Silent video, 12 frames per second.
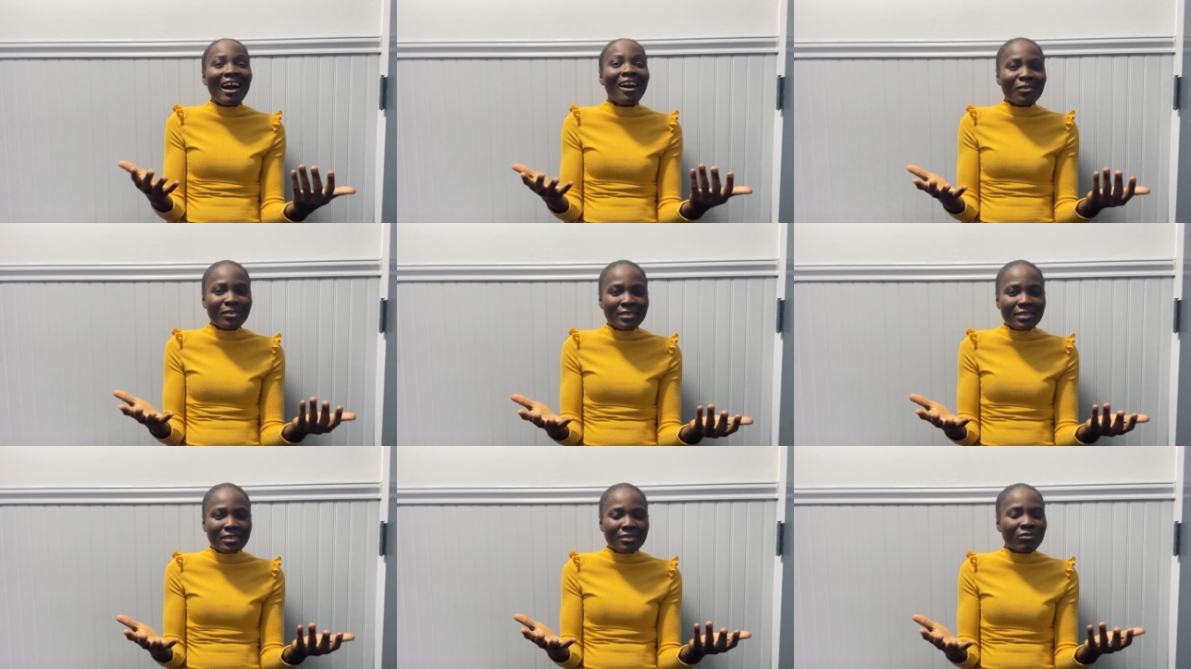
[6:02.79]

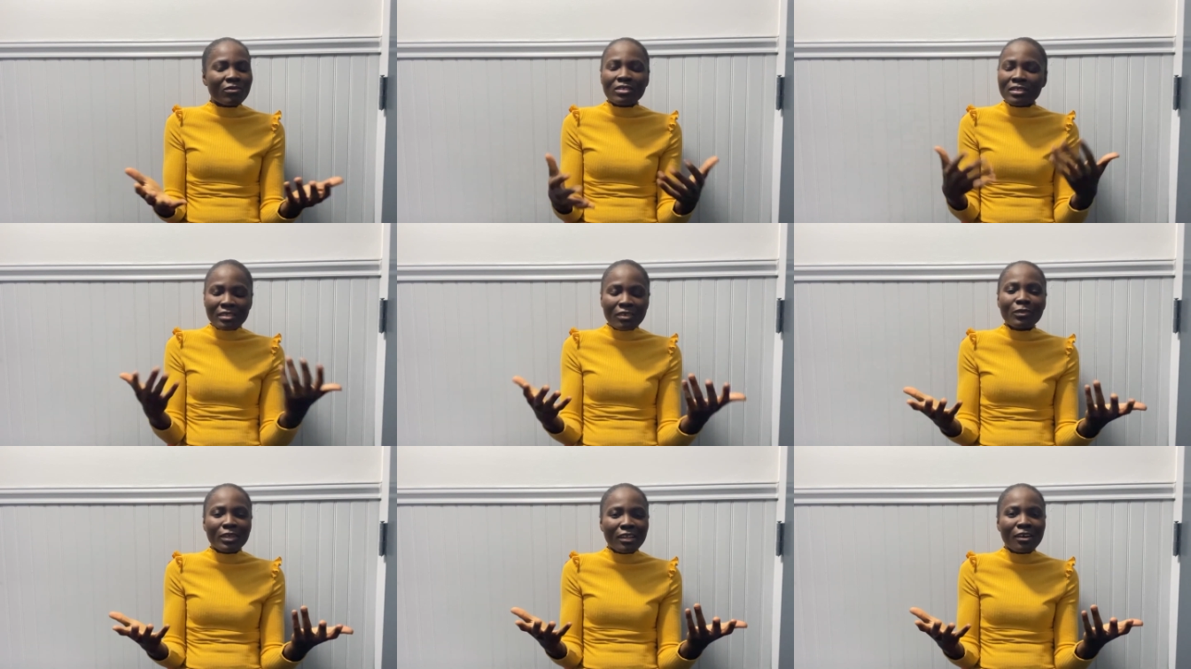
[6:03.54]
hours,
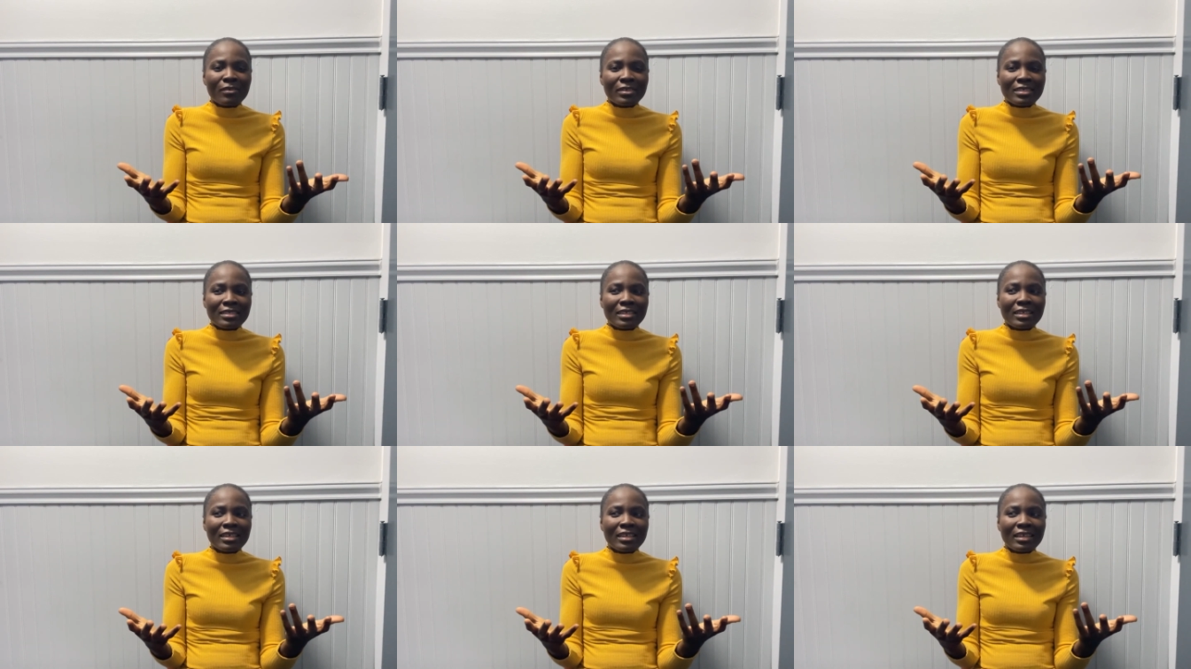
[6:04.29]
several hours.
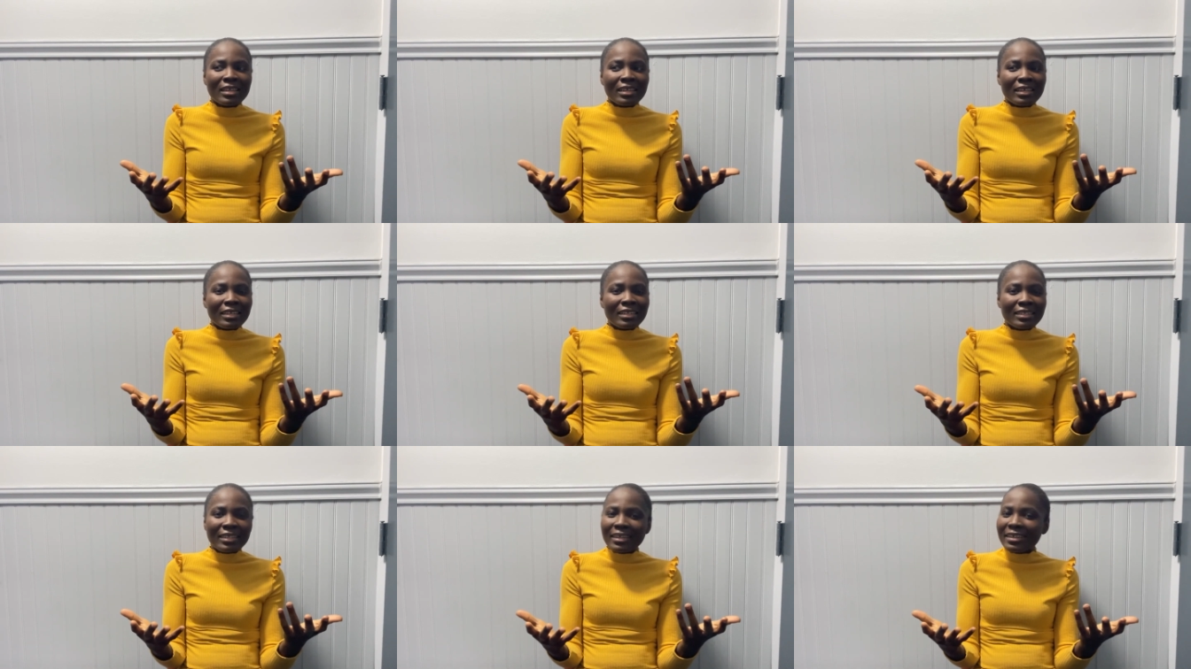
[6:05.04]

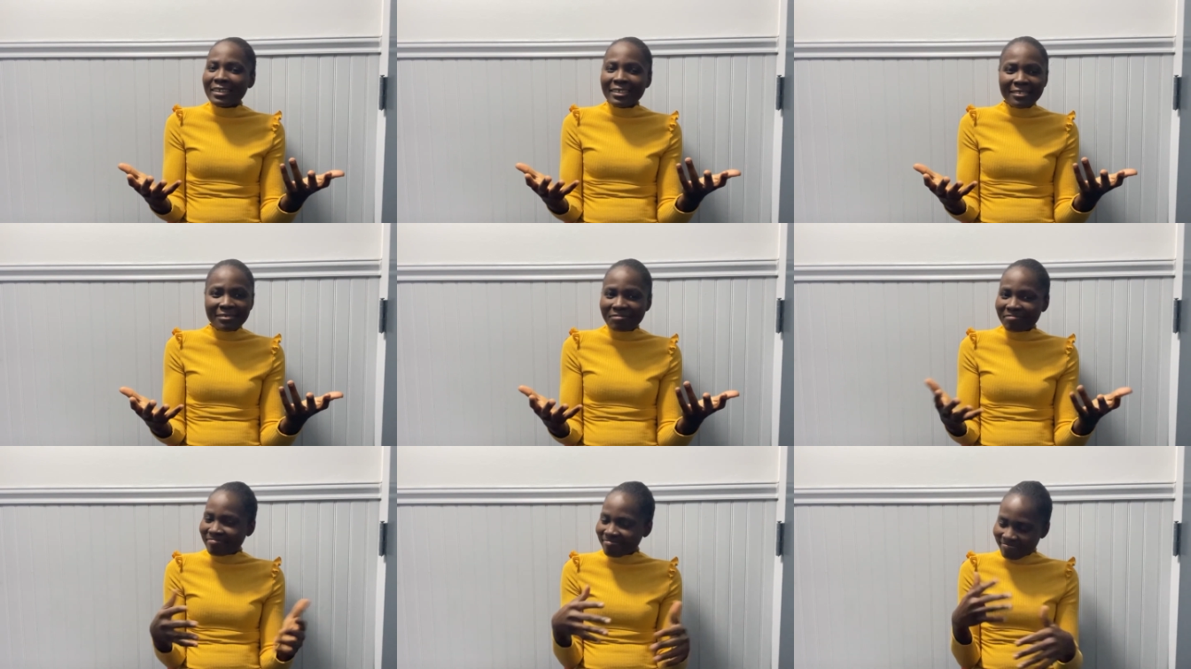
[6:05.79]
And
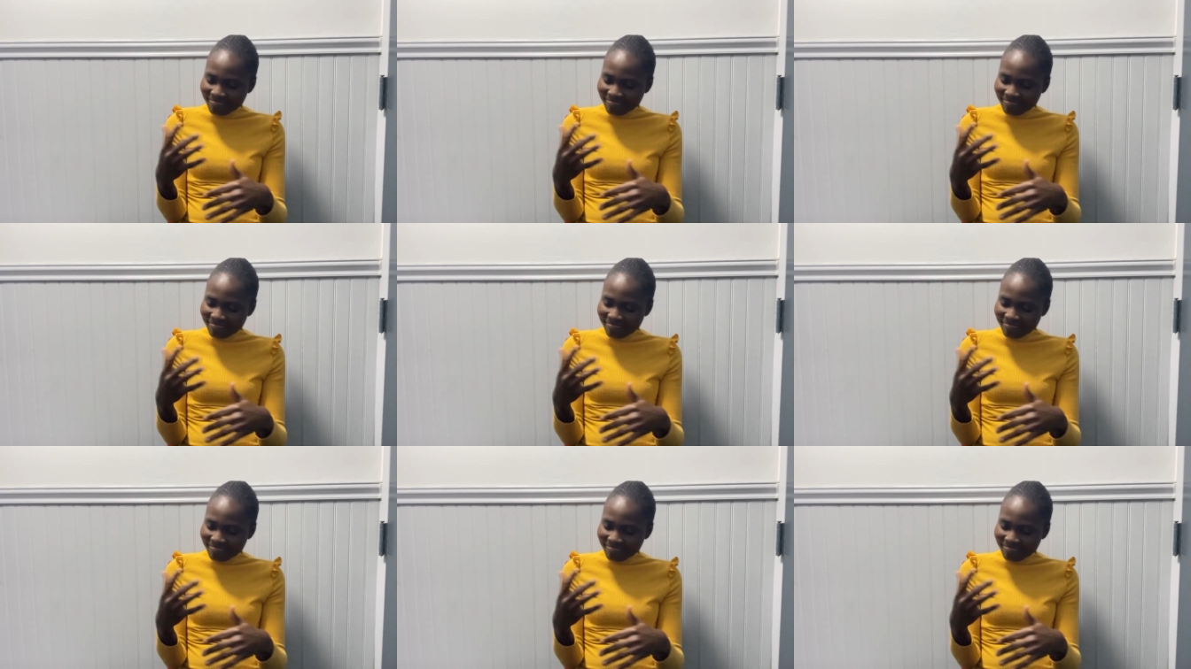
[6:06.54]
then